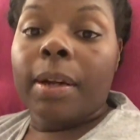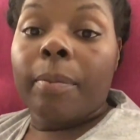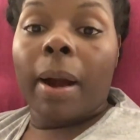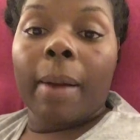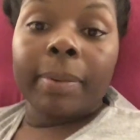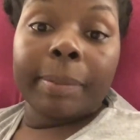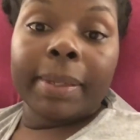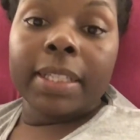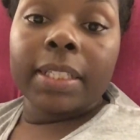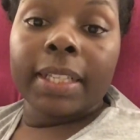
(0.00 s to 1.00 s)
Problem
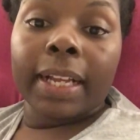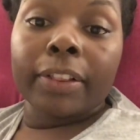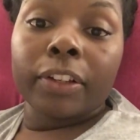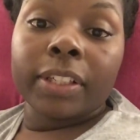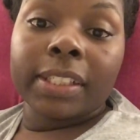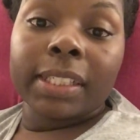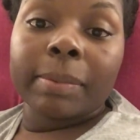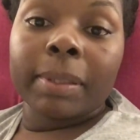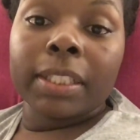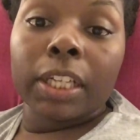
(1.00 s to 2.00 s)
is that 36
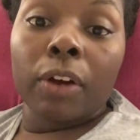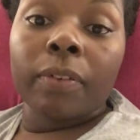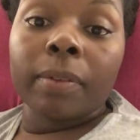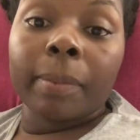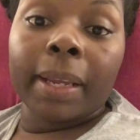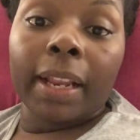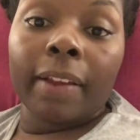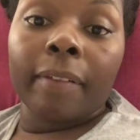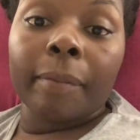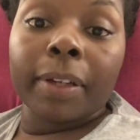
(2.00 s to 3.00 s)
months ago, from the
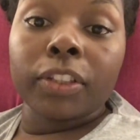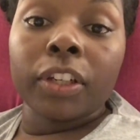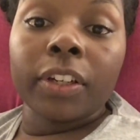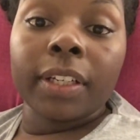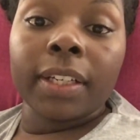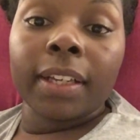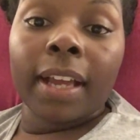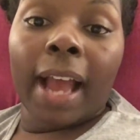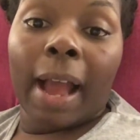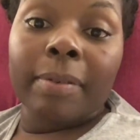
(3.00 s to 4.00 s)
beginning of my journey,
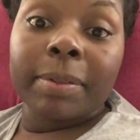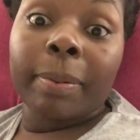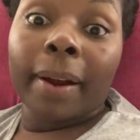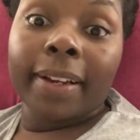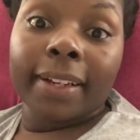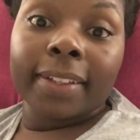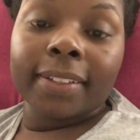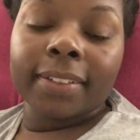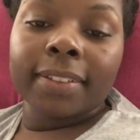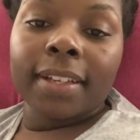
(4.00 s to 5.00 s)
I was pregnant.
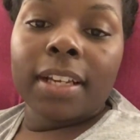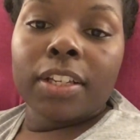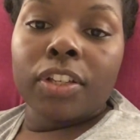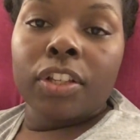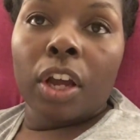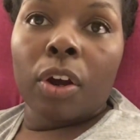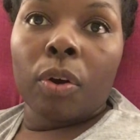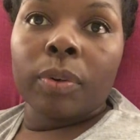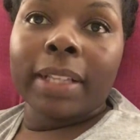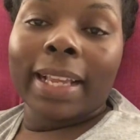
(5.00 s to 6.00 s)

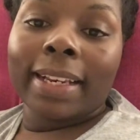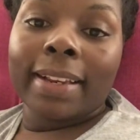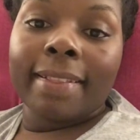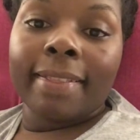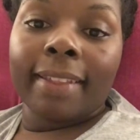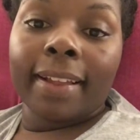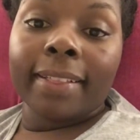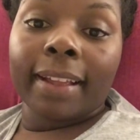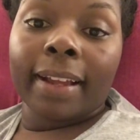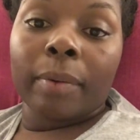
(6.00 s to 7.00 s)
So they didn't think
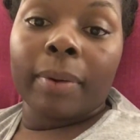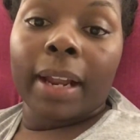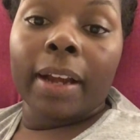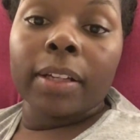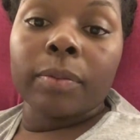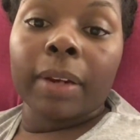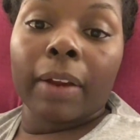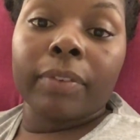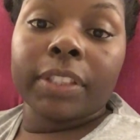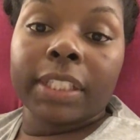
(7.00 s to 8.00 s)
that when I
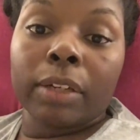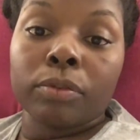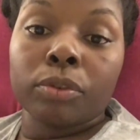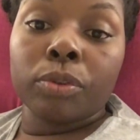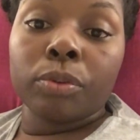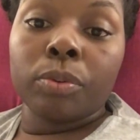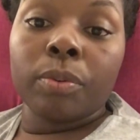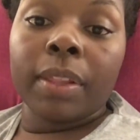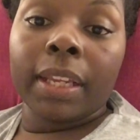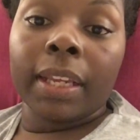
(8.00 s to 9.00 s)
reached out
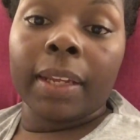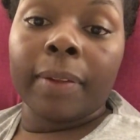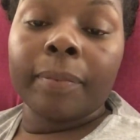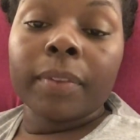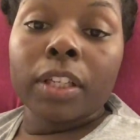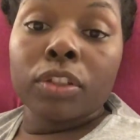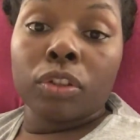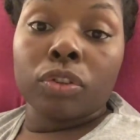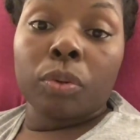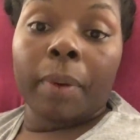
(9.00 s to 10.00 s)
to the
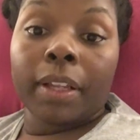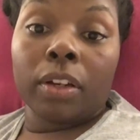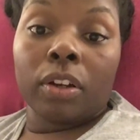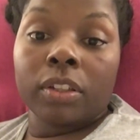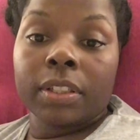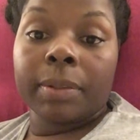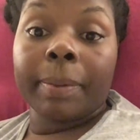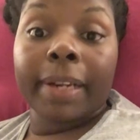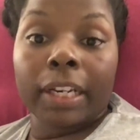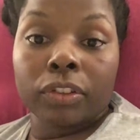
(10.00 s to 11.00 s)
surgical weight loss, the
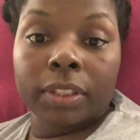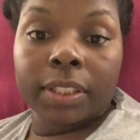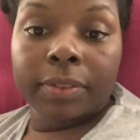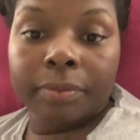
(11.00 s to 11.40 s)
bariatric